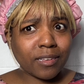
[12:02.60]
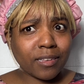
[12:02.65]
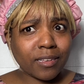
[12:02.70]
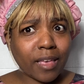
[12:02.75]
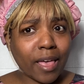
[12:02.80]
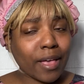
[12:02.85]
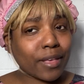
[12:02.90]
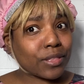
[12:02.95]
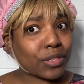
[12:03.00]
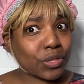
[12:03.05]

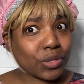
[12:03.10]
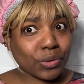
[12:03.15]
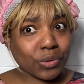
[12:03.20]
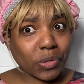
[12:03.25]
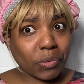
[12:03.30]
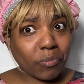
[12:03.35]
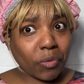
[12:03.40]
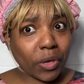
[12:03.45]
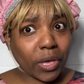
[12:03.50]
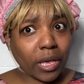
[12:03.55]

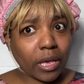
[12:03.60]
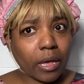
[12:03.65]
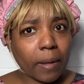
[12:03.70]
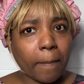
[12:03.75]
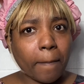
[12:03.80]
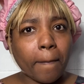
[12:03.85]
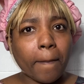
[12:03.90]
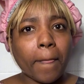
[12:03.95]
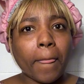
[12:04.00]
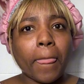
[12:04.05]
Excuse me?
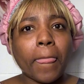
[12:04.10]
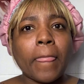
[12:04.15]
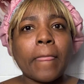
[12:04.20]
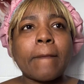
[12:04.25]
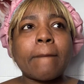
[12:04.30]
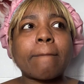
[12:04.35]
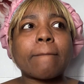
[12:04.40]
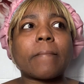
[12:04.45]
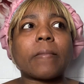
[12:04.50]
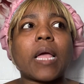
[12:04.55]

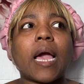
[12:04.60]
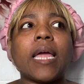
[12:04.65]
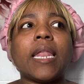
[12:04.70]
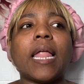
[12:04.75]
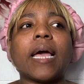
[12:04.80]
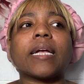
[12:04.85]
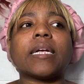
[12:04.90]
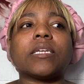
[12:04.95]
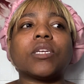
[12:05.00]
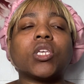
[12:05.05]
And
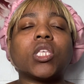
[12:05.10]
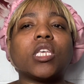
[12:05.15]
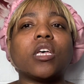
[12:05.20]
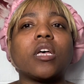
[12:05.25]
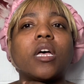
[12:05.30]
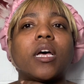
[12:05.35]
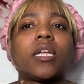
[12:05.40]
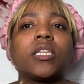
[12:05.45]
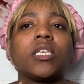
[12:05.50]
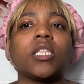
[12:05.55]
like, just the
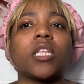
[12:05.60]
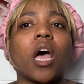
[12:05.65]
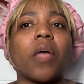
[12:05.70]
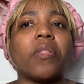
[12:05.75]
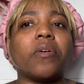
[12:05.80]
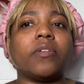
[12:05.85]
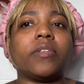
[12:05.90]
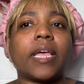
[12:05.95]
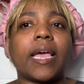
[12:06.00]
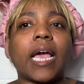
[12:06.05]

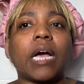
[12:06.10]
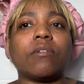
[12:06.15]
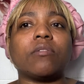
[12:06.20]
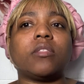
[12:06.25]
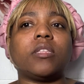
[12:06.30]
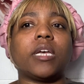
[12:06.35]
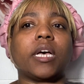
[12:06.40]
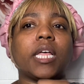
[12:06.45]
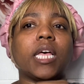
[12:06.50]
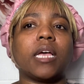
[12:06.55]
other day, I was
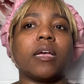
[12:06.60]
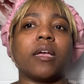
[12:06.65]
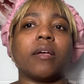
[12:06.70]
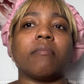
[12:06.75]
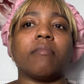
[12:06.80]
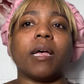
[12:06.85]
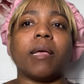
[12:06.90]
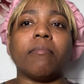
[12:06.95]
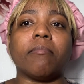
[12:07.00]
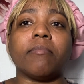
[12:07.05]
telling
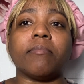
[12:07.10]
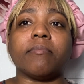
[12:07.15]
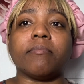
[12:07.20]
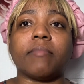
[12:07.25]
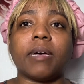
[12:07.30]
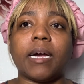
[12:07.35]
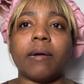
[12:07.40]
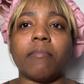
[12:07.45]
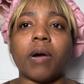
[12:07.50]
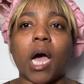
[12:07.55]

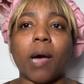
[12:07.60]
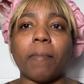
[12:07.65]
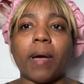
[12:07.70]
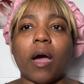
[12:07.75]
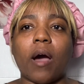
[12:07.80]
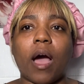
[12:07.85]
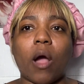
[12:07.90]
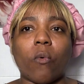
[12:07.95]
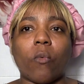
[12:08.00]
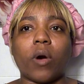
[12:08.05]
my mom
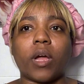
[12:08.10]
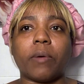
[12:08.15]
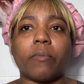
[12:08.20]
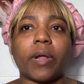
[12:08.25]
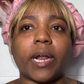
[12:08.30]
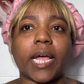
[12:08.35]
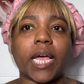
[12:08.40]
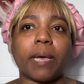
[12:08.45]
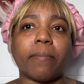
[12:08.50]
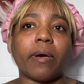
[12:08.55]
how I want,
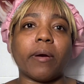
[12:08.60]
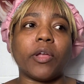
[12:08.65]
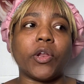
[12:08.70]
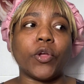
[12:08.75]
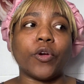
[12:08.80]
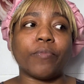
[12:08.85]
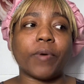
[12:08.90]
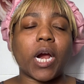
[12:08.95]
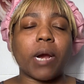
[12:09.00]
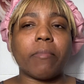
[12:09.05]
when I get my
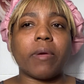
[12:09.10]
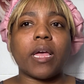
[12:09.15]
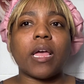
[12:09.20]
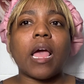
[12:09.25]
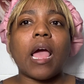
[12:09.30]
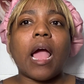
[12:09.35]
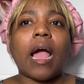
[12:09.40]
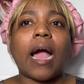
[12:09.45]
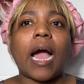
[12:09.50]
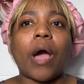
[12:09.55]
new apartment,
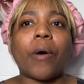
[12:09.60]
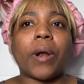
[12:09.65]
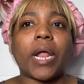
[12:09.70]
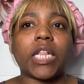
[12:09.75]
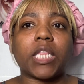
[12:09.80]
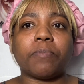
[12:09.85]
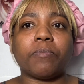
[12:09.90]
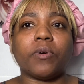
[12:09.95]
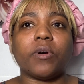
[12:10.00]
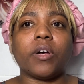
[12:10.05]
I would
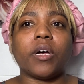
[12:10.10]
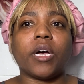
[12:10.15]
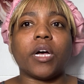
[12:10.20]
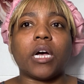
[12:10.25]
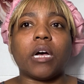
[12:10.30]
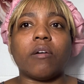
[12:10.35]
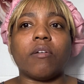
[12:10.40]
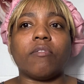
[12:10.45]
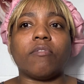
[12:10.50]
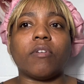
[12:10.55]
like to put
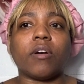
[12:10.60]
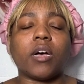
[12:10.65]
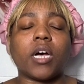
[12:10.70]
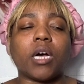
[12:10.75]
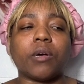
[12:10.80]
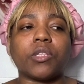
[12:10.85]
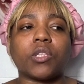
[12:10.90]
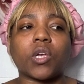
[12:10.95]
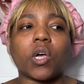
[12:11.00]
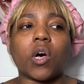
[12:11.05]
a
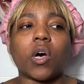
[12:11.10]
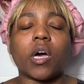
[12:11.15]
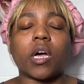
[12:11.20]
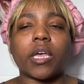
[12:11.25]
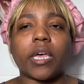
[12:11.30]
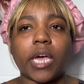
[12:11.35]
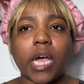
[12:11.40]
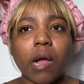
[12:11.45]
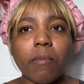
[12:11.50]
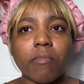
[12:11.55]

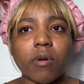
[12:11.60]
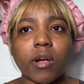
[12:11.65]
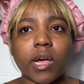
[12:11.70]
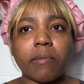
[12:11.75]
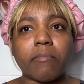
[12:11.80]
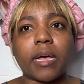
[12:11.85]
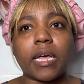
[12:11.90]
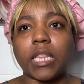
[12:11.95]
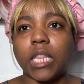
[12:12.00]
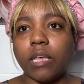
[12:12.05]
camera
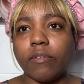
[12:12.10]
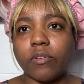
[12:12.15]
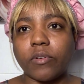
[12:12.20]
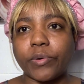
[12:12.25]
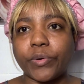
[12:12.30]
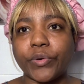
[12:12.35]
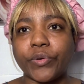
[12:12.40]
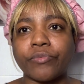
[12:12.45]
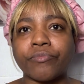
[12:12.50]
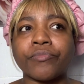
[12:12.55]
in my living
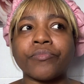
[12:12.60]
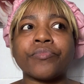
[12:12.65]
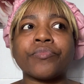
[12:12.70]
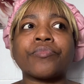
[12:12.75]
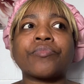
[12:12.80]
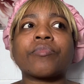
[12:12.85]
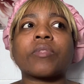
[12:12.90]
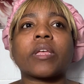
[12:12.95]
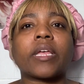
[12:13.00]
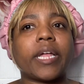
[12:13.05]
room,
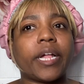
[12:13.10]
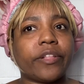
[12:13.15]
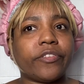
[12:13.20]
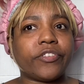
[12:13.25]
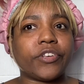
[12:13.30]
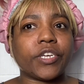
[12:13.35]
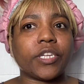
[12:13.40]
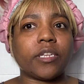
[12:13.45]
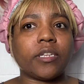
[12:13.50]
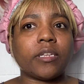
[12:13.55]

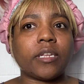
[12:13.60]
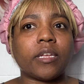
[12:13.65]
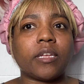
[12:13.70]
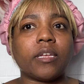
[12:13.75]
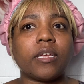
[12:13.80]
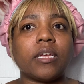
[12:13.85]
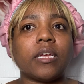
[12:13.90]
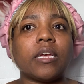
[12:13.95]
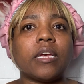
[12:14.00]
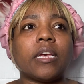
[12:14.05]
kitchen,
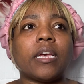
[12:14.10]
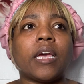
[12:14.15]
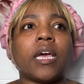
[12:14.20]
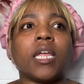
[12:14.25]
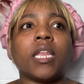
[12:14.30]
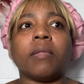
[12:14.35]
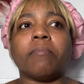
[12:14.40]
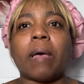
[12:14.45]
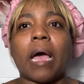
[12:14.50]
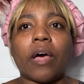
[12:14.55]

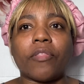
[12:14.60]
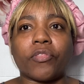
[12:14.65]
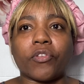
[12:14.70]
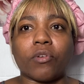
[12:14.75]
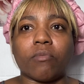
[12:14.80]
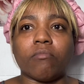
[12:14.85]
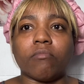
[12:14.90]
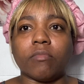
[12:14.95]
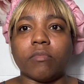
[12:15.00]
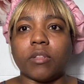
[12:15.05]
and
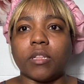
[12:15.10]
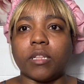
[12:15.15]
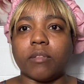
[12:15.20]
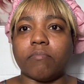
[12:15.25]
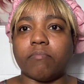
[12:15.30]
bathroom